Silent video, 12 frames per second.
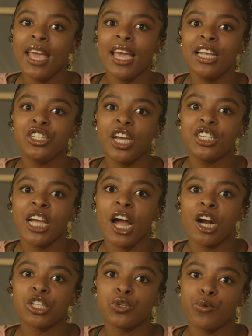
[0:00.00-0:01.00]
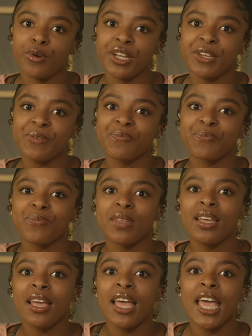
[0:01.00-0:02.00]
in JJ Auditorium.
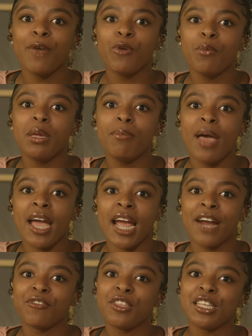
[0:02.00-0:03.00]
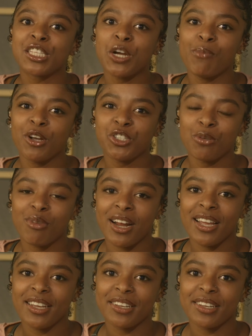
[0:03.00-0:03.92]
And we'll be back after this commercial break.